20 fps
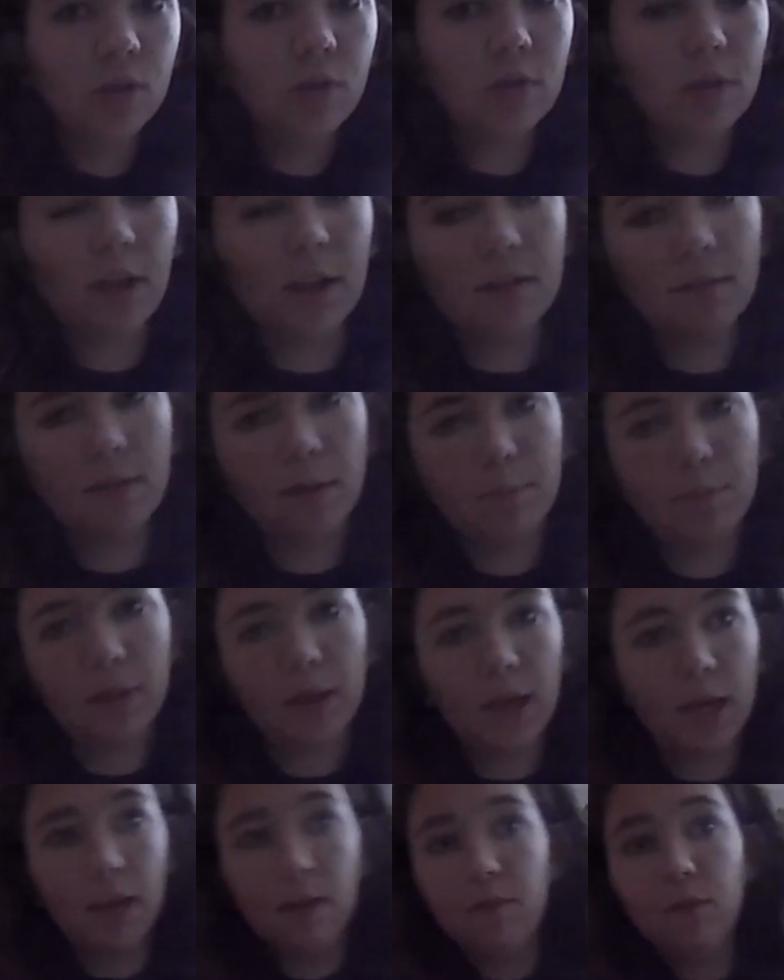So that's
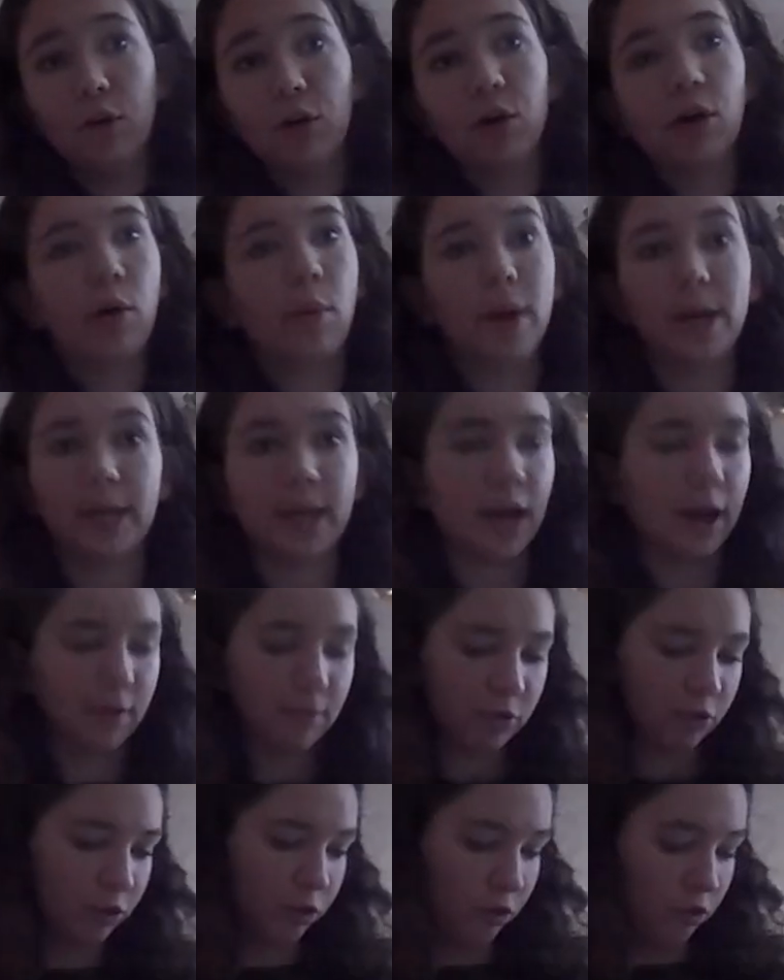something if you're going to
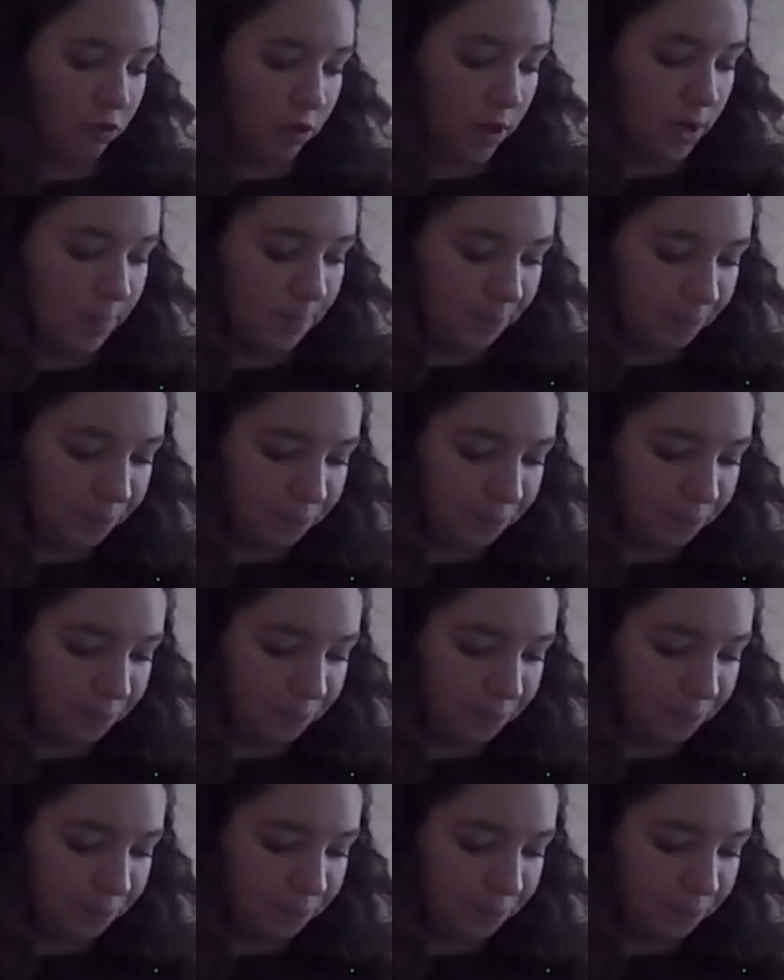have surgery